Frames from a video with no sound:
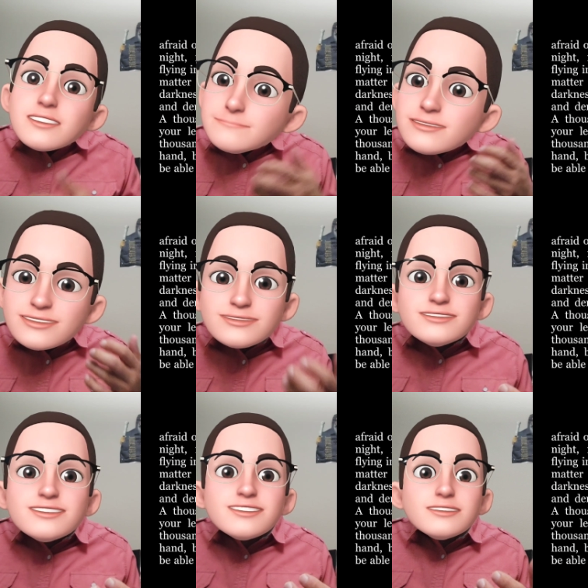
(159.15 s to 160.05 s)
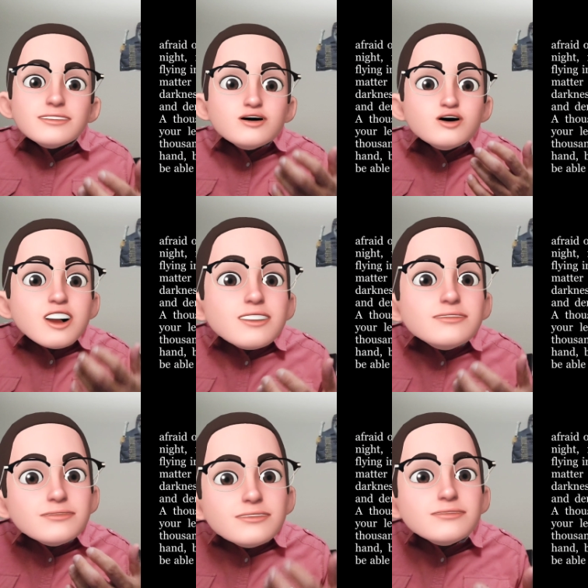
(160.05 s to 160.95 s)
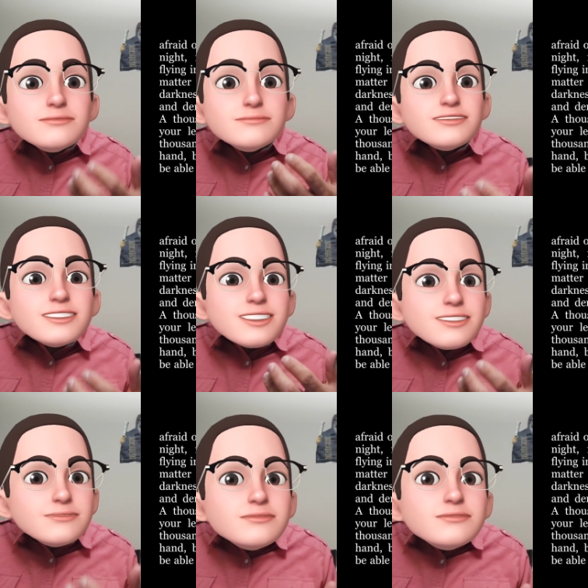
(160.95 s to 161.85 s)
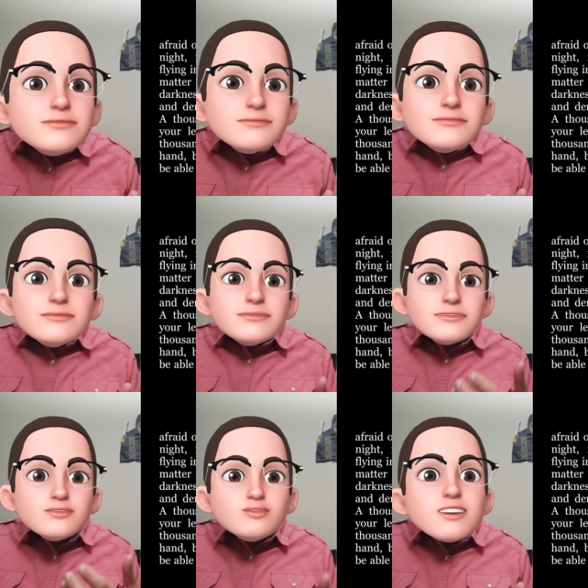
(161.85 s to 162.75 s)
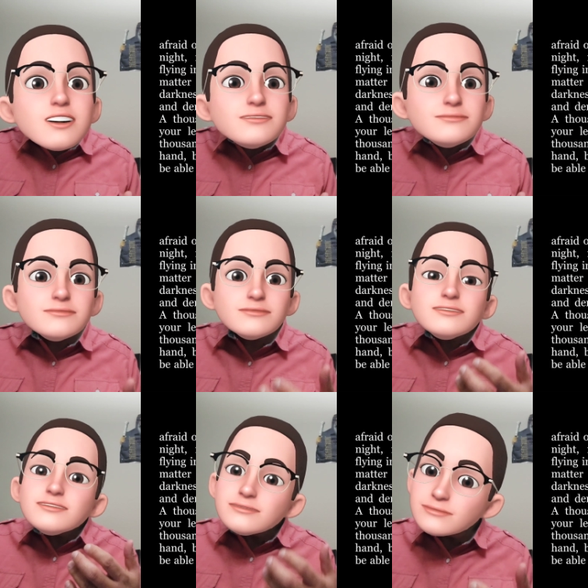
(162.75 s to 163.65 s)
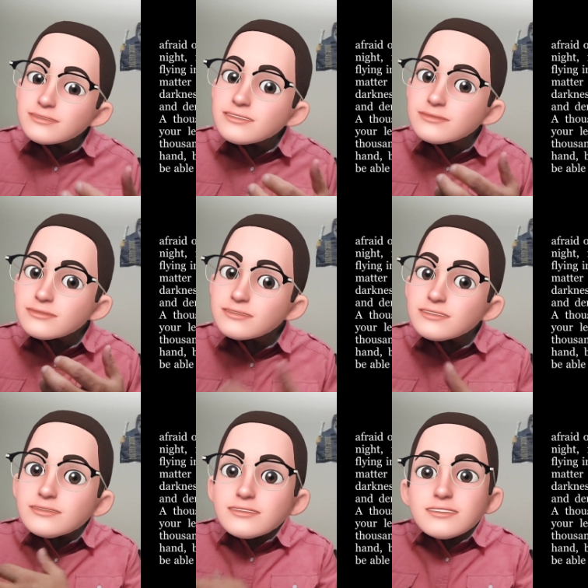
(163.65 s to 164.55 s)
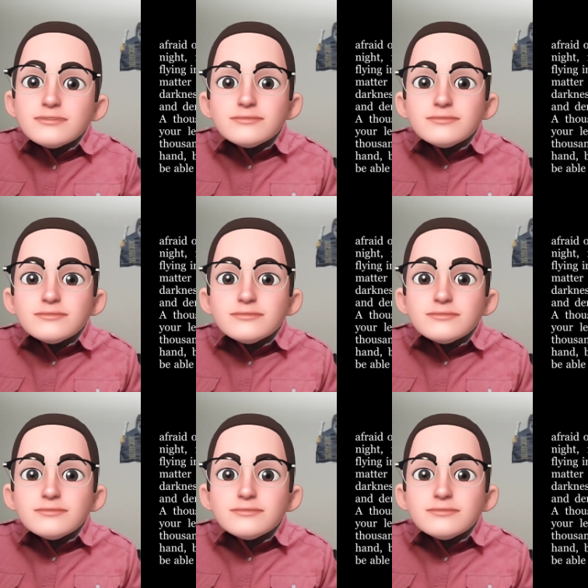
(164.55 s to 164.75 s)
but they shall not be able to come near you,